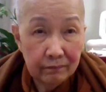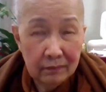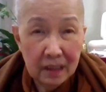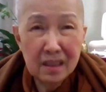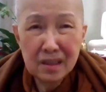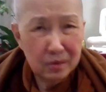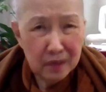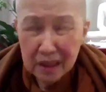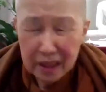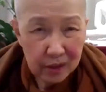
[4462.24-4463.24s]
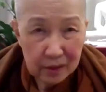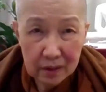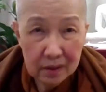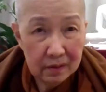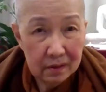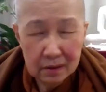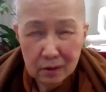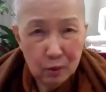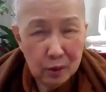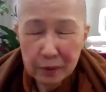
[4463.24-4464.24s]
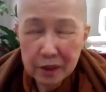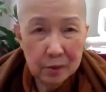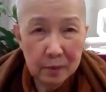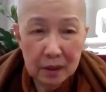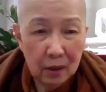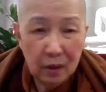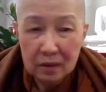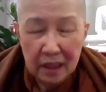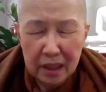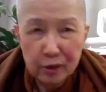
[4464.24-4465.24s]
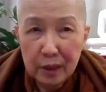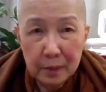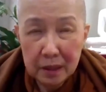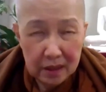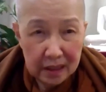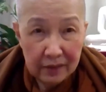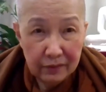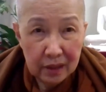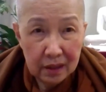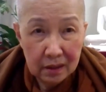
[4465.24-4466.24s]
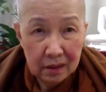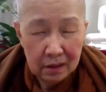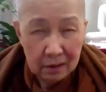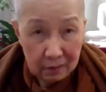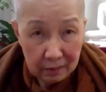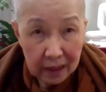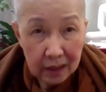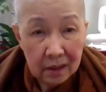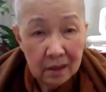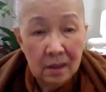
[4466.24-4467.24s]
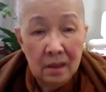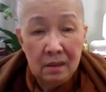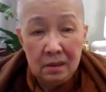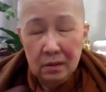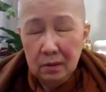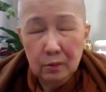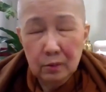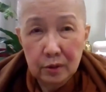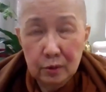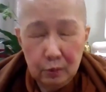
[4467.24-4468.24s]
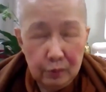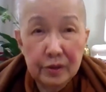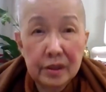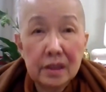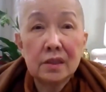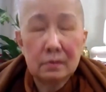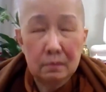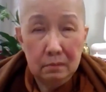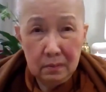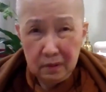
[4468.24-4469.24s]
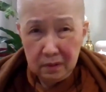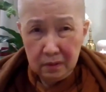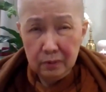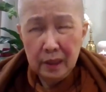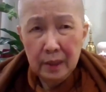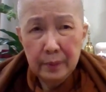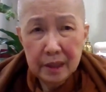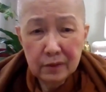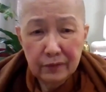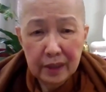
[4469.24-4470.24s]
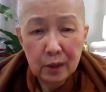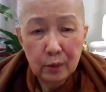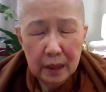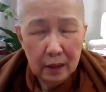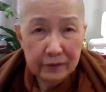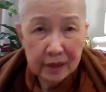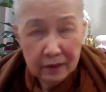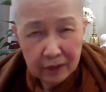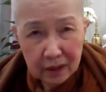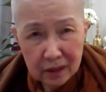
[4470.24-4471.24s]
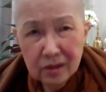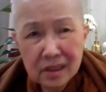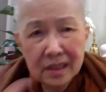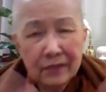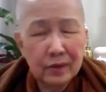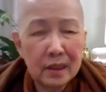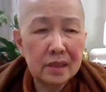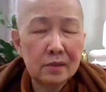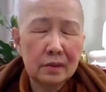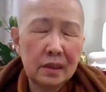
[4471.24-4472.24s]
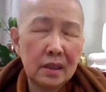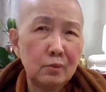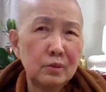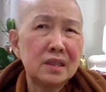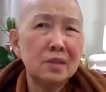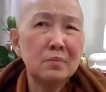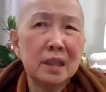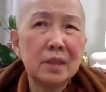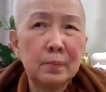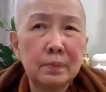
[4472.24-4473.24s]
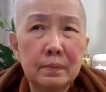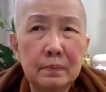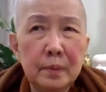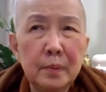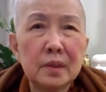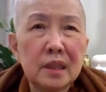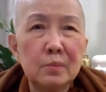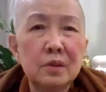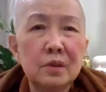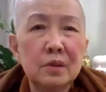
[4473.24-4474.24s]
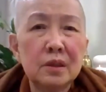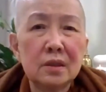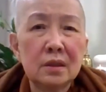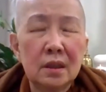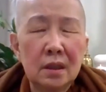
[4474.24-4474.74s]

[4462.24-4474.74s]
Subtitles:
It's only natural. No one wants to be caught and trapped in suffering, right? So we will just do our best to find a way out of suffering. It's just like for us, okay, we see many people come here